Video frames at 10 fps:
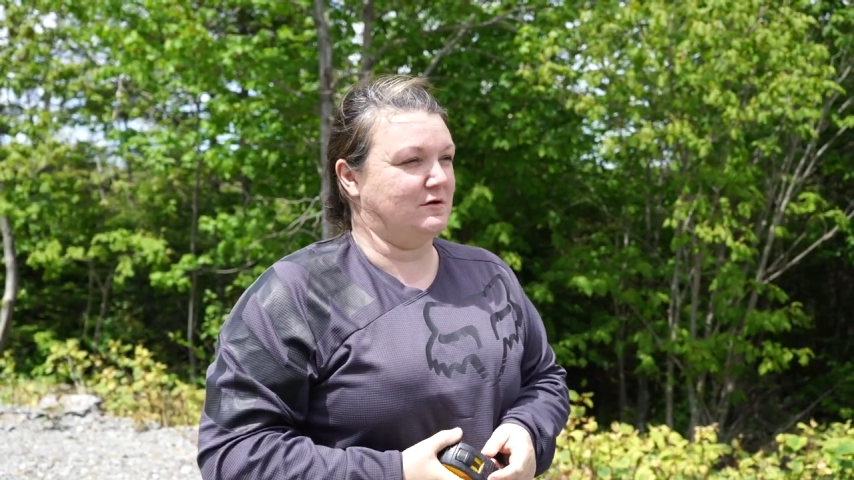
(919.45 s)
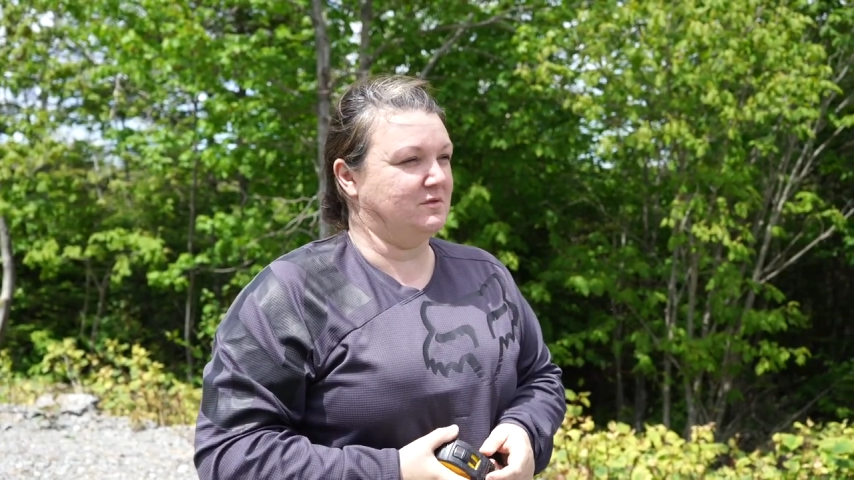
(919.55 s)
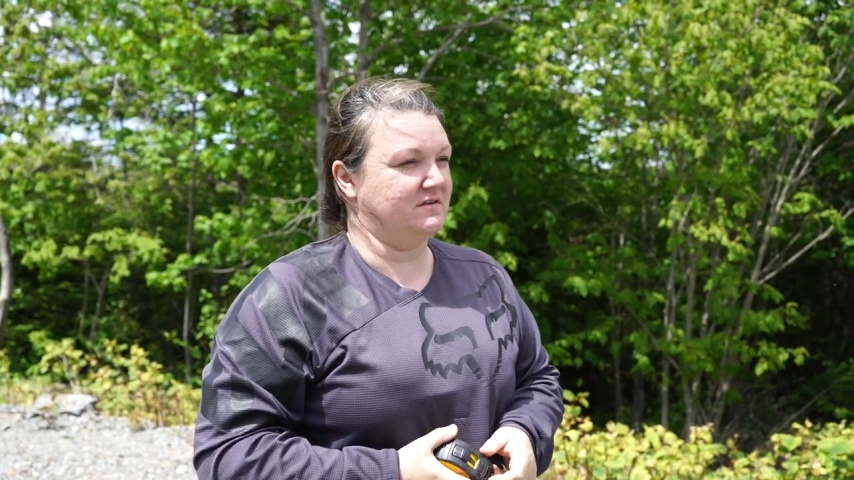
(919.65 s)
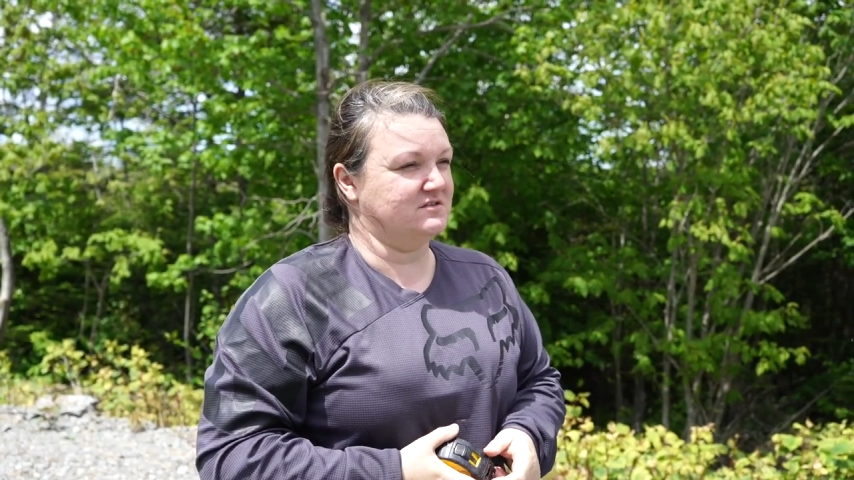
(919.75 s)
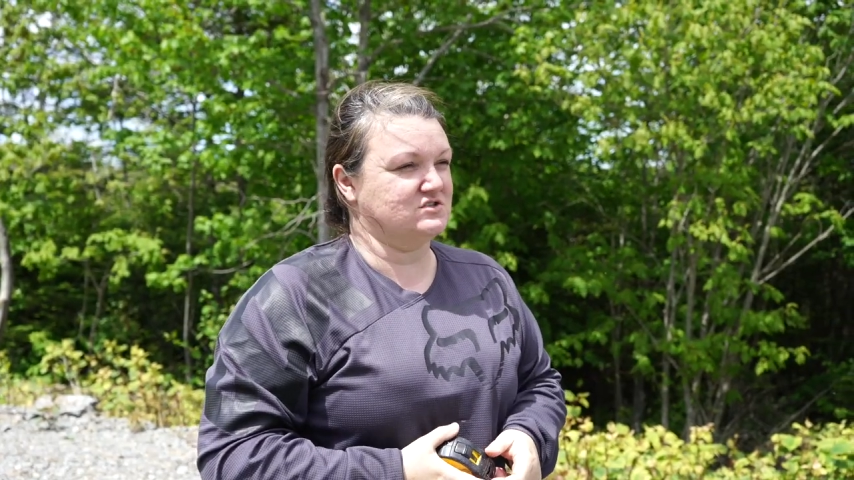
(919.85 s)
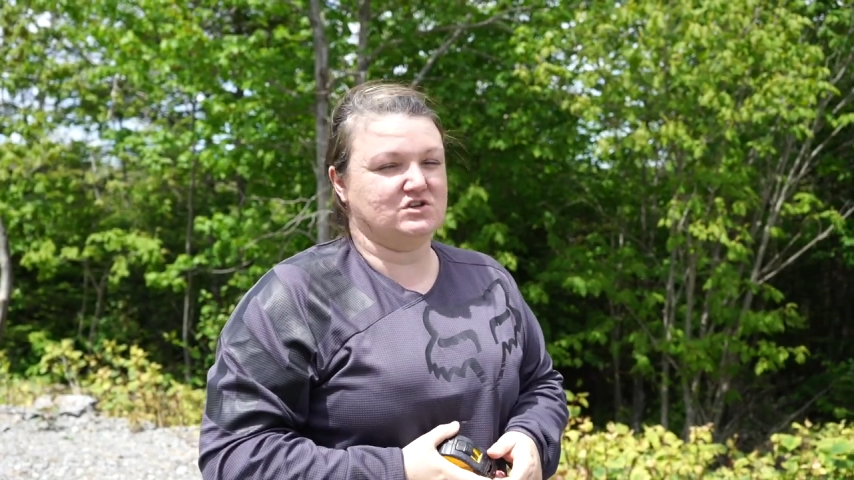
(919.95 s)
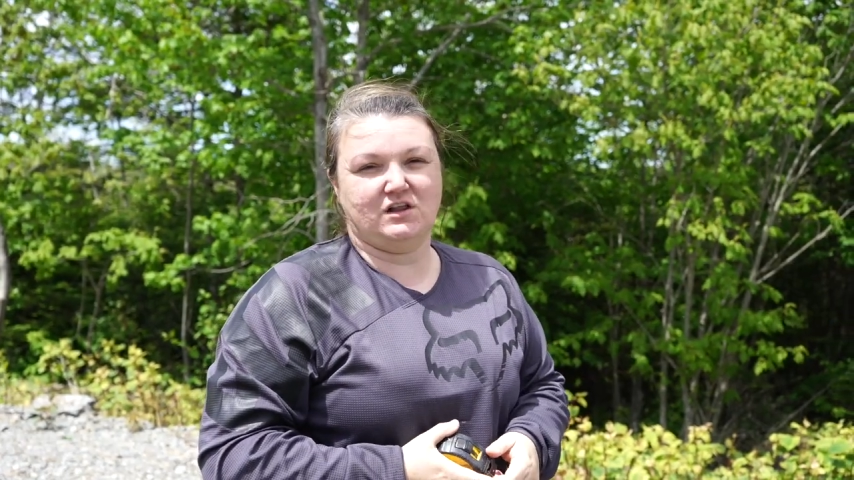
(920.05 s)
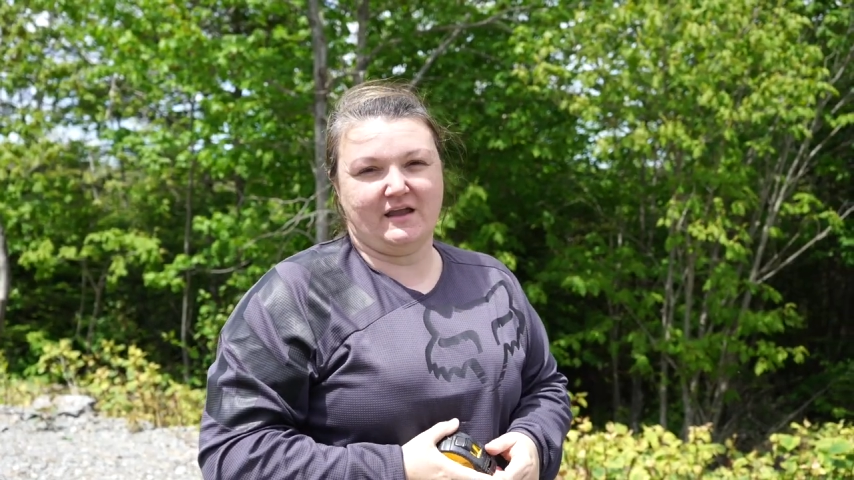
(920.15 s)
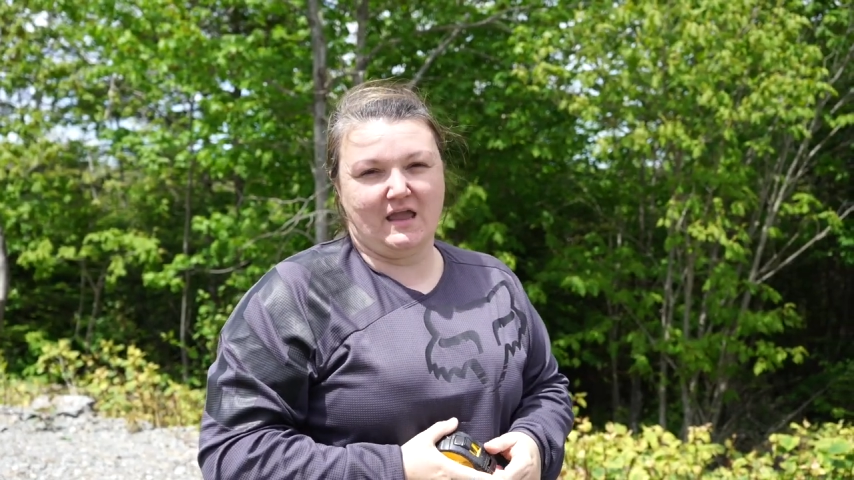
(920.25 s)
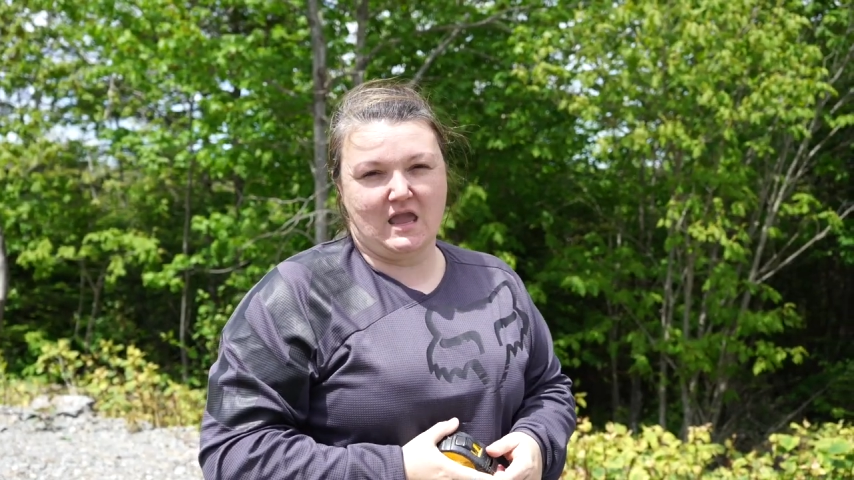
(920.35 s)
I believe, is
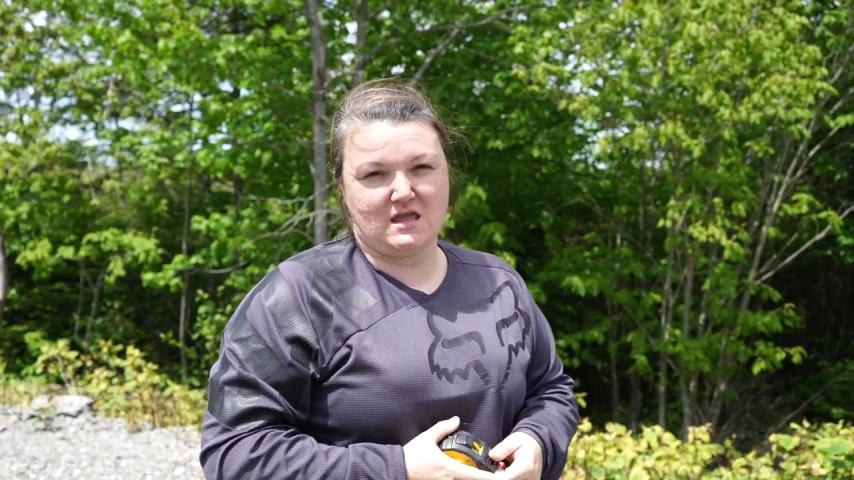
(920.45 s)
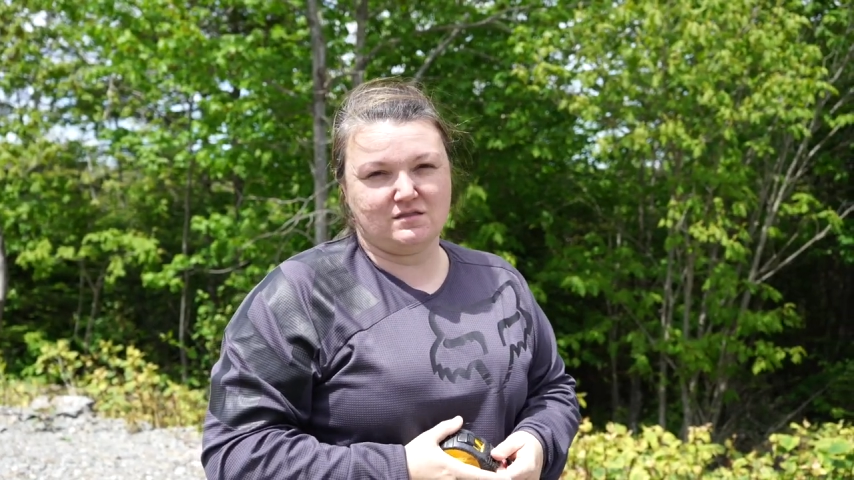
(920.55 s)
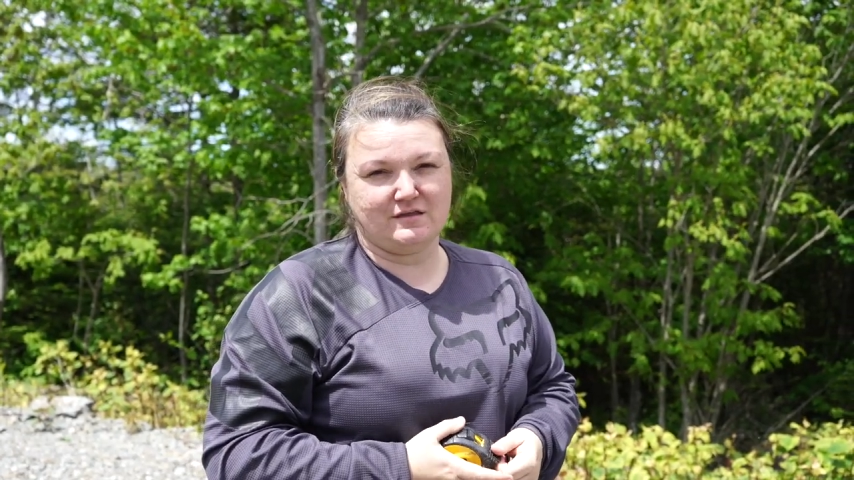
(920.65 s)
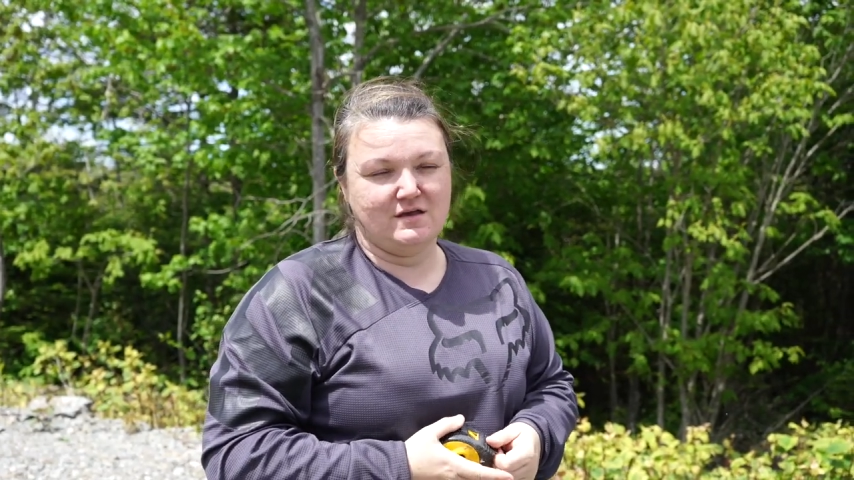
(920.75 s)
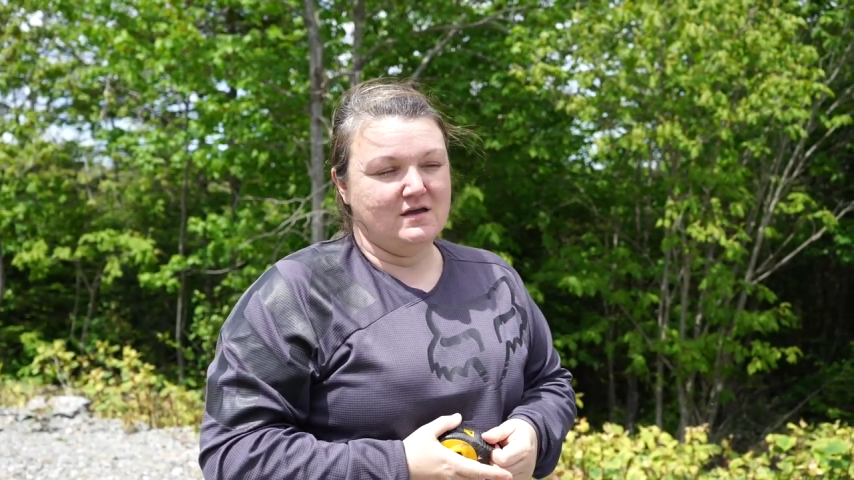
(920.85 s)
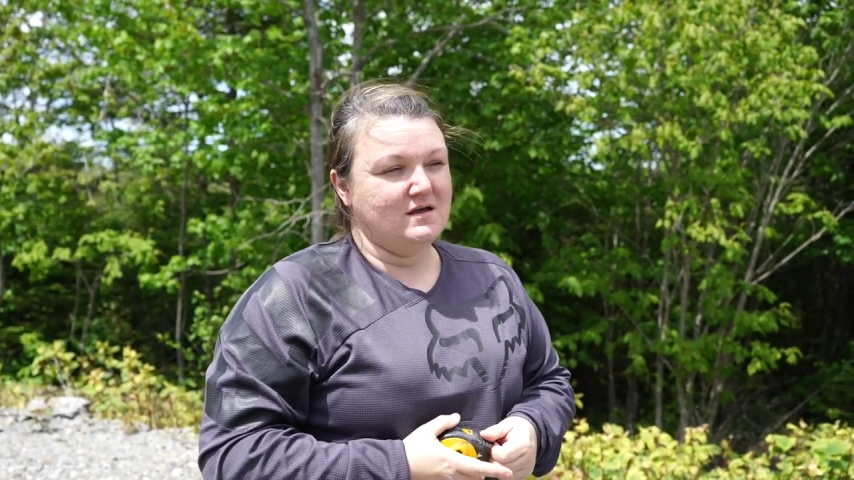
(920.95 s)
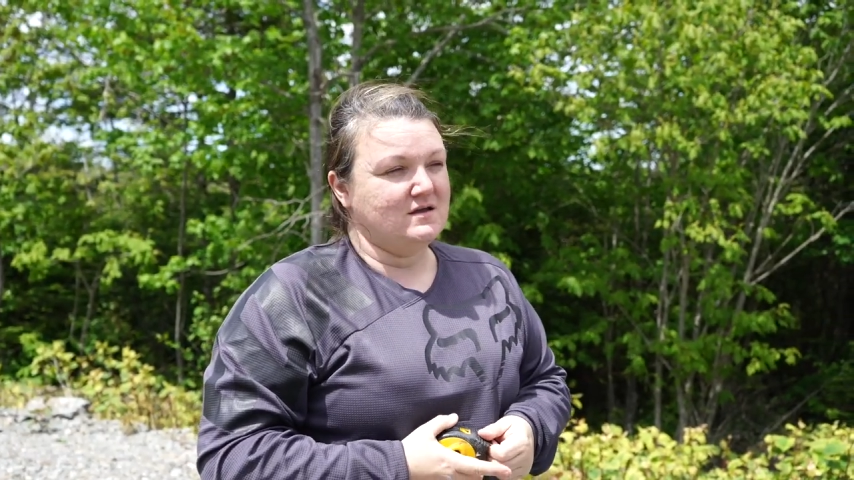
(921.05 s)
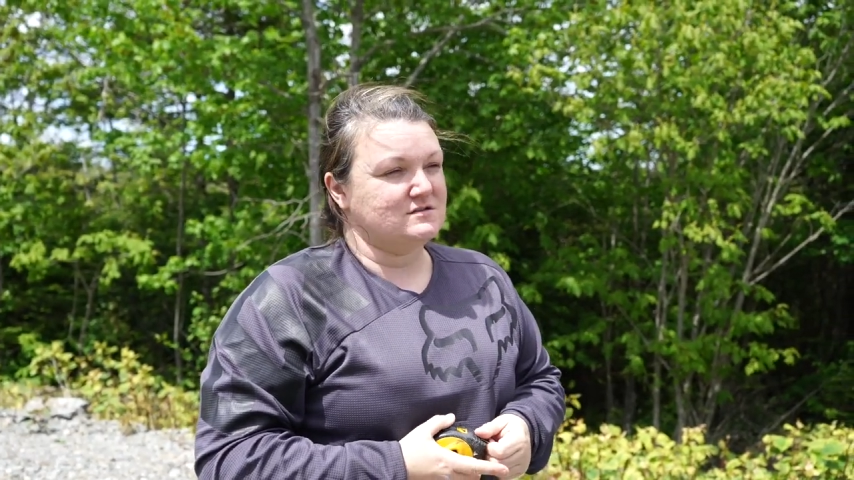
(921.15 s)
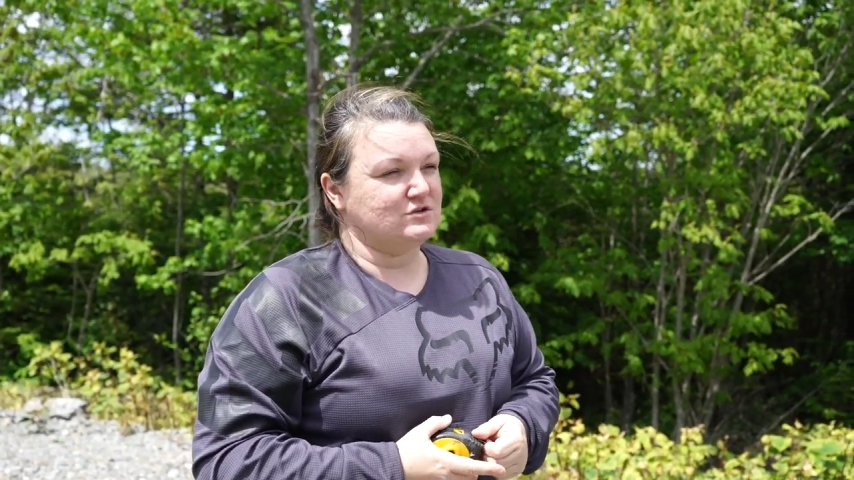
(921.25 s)
July 8th. Right.